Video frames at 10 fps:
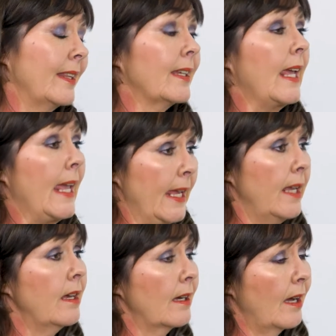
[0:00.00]
the
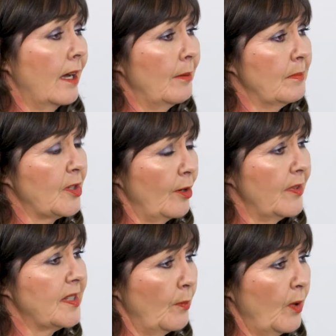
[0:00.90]
key
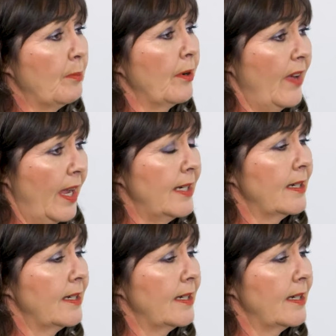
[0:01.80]
service that we provide,